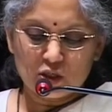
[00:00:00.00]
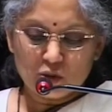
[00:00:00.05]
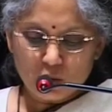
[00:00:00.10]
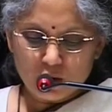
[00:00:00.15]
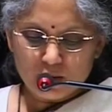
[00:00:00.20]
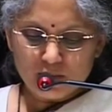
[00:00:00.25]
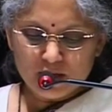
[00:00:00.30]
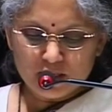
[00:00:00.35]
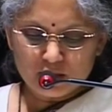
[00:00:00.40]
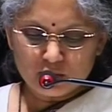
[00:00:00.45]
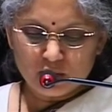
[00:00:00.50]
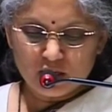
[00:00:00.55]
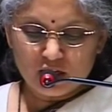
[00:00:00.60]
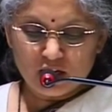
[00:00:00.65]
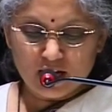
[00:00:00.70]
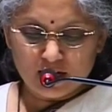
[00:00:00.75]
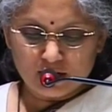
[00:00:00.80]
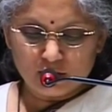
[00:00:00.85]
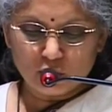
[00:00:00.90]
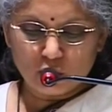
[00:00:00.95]
So what must we
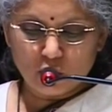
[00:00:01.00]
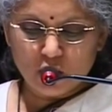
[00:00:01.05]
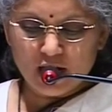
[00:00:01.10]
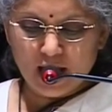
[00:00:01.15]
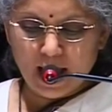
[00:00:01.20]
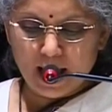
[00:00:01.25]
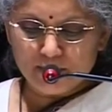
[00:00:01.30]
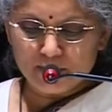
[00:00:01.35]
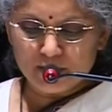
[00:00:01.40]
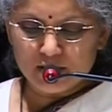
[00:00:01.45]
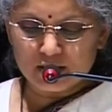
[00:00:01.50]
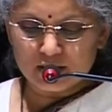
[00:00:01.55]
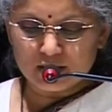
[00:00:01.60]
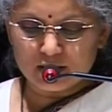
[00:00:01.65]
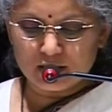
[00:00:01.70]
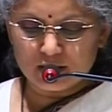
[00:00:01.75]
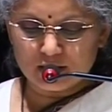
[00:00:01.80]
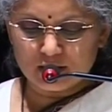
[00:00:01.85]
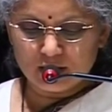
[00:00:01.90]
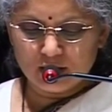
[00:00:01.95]
do? And what
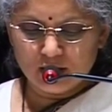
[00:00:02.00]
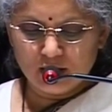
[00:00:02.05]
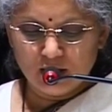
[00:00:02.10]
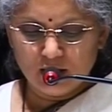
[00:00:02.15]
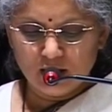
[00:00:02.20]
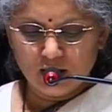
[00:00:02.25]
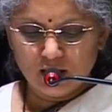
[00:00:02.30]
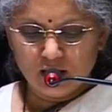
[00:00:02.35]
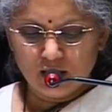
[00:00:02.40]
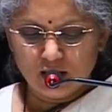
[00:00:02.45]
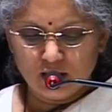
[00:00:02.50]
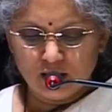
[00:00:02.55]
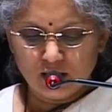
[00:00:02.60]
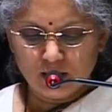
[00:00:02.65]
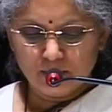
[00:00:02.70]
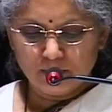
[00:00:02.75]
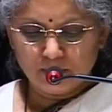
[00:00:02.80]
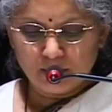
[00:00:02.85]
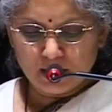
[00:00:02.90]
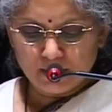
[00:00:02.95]
happens is,
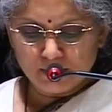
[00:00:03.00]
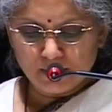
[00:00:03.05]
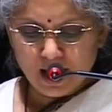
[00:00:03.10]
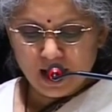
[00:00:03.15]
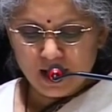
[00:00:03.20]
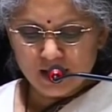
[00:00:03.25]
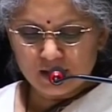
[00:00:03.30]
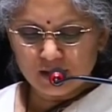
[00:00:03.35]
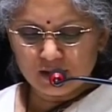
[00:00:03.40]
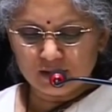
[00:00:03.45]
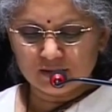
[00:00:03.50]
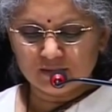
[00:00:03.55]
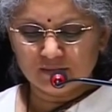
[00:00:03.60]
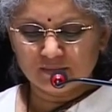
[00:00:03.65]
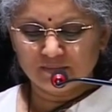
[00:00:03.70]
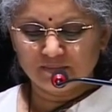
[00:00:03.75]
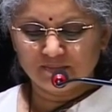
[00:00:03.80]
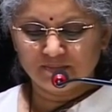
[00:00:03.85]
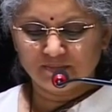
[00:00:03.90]
pramada,